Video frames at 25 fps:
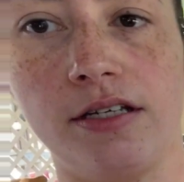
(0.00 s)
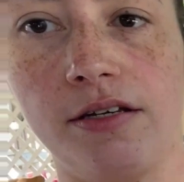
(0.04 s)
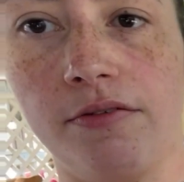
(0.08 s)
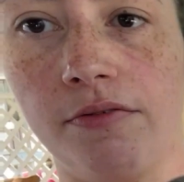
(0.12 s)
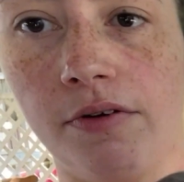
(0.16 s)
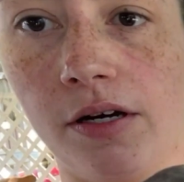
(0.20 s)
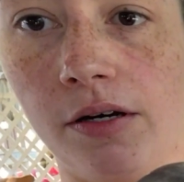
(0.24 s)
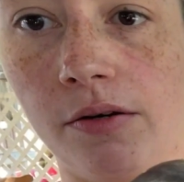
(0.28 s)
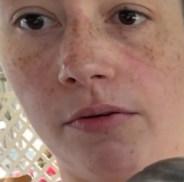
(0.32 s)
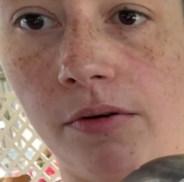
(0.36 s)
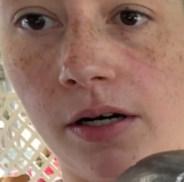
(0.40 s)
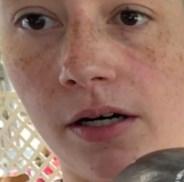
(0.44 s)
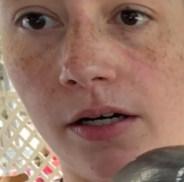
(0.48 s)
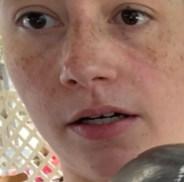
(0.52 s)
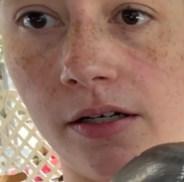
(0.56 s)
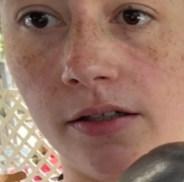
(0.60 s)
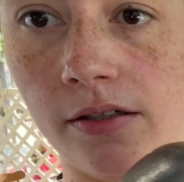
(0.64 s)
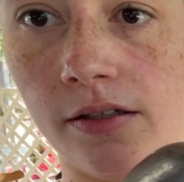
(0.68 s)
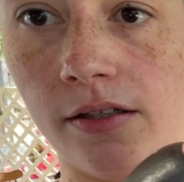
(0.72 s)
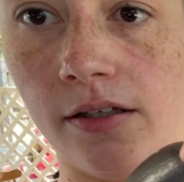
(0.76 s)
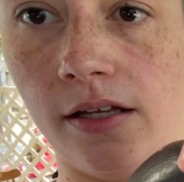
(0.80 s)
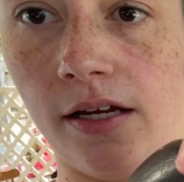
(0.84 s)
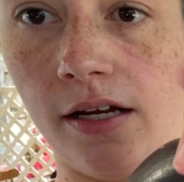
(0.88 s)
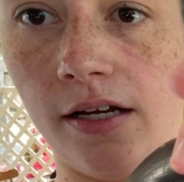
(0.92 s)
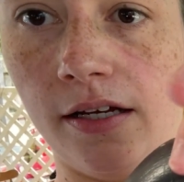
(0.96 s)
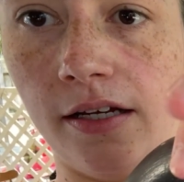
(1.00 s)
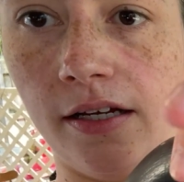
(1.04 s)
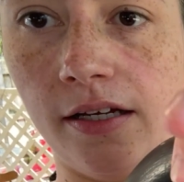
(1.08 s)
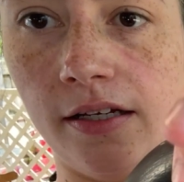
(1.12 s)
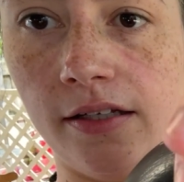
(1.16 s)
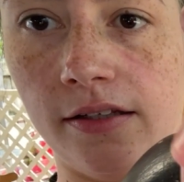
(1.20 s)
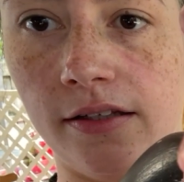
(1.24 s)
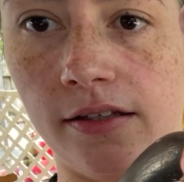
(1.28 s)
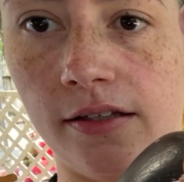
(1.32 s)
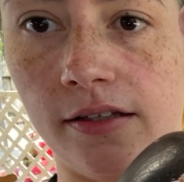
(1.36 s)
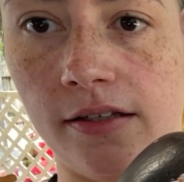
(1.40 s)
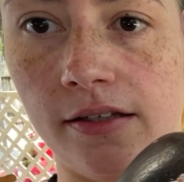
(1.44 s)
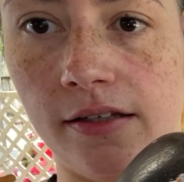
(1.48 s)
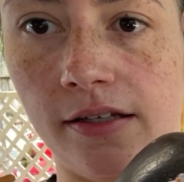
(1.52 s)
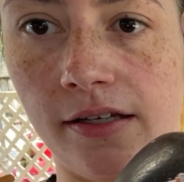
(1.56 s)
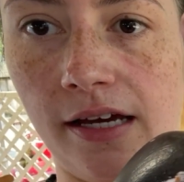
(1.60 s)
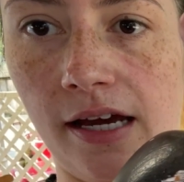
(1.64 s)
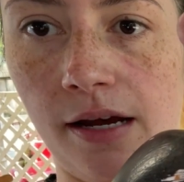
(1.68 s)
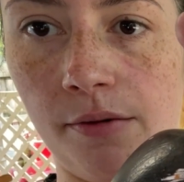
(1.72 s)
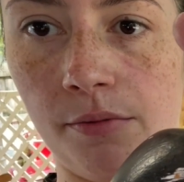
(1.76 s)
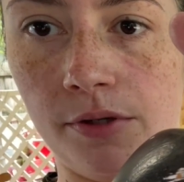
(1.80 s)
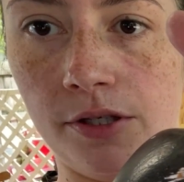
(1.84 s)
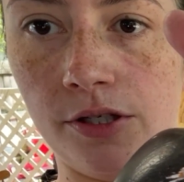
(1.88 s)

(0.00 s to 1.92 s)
very well on the camera.